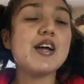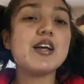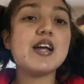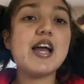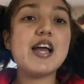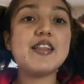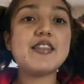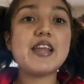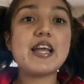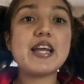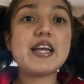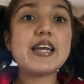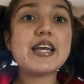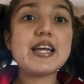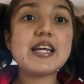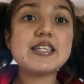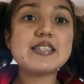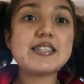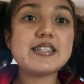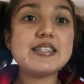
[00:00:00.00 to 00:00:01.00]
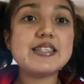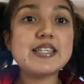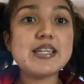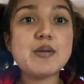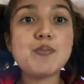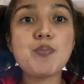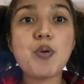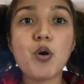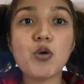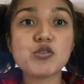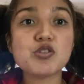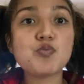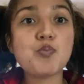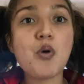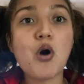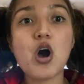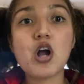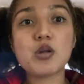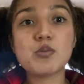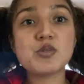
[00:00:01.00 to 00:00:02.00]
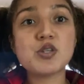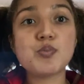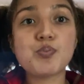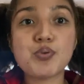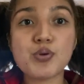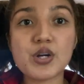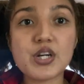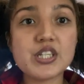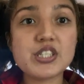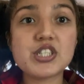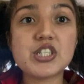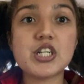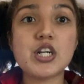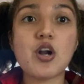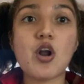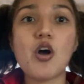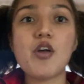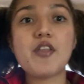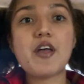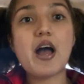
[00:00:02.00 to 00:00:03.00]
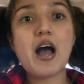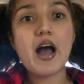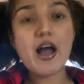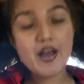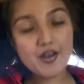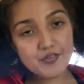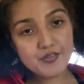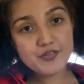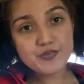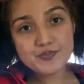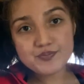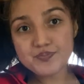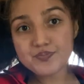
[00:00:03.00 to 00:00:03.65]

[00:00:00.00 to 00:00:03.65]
and they get into deep postpartum depression and all that.